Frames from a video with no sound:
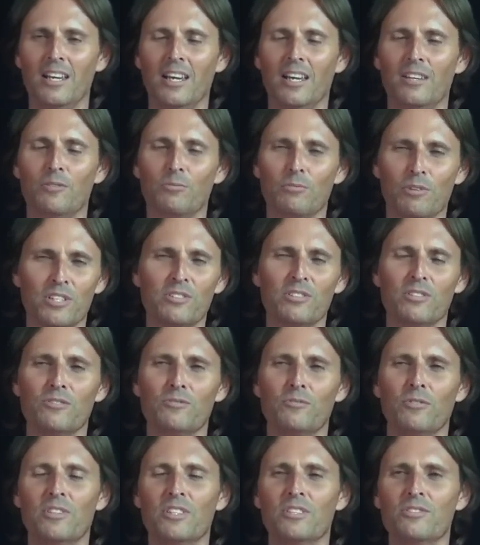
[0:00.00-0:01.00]
And the
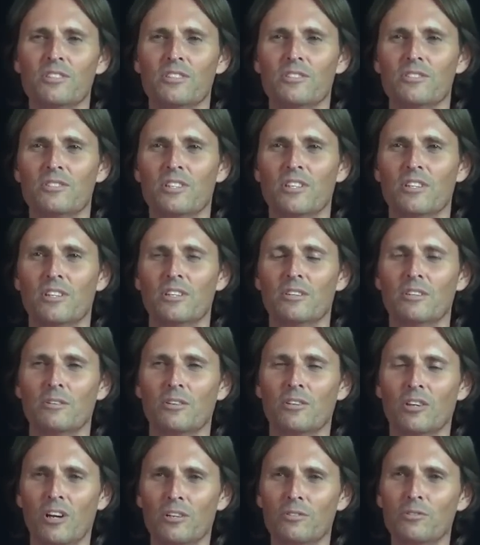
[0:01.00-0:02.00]
reasons for this is
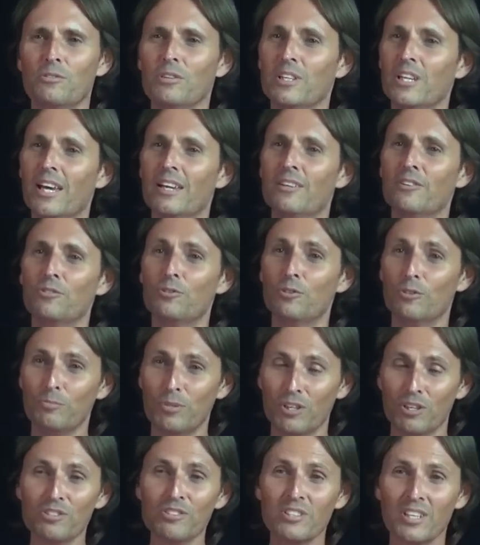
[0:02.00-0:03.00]
that God created your
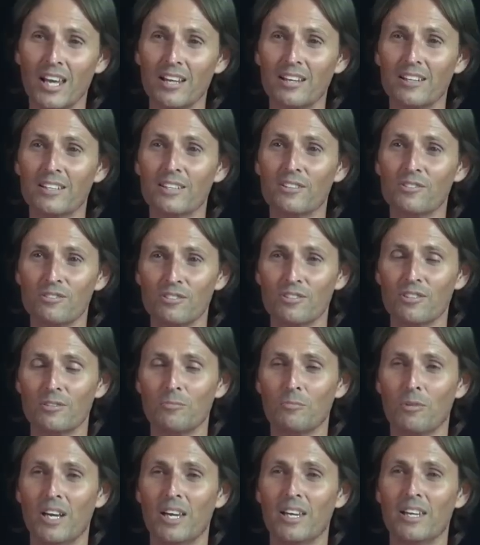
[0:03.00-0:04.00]
personality a
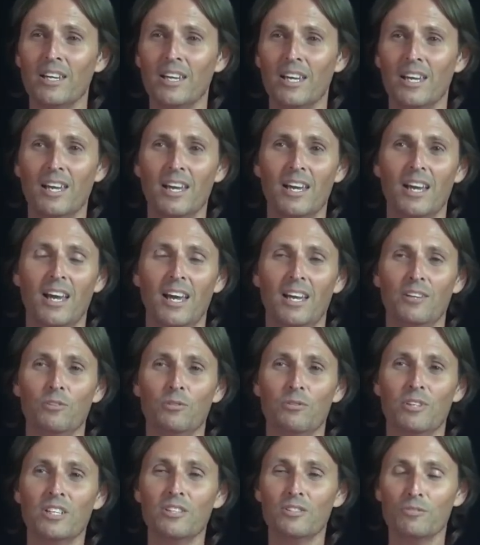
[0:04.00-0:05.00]
certain way and
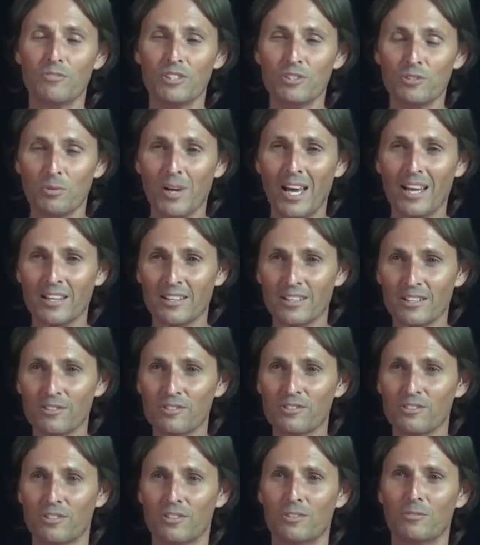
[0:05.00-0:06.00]
your individuality
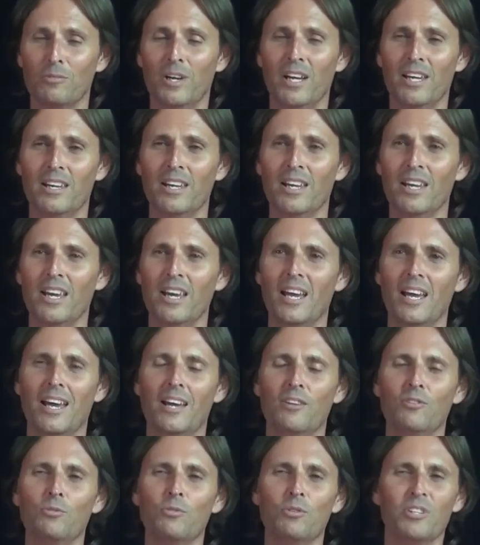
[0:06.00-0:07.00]
a certain way,
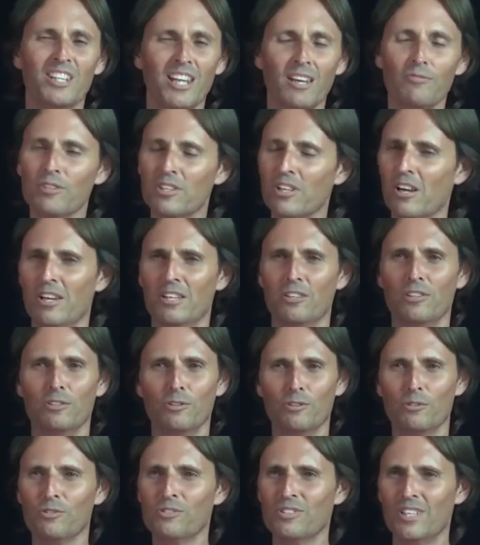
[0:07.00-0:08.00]
and you are never going to
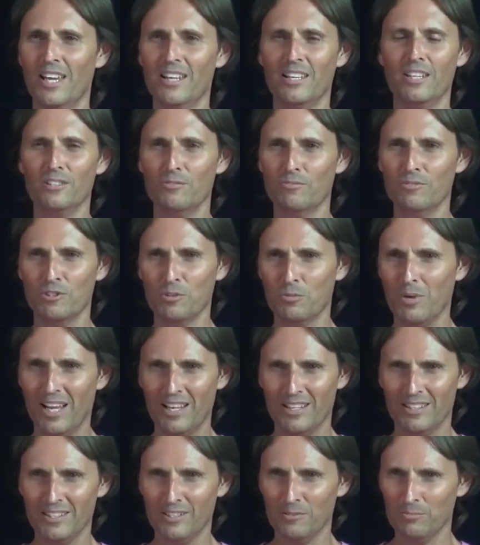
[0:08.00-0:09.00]
lose that
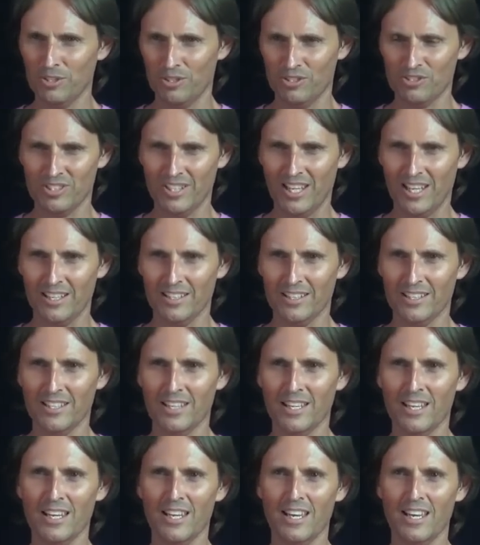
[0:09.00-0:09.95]
individuality and personality.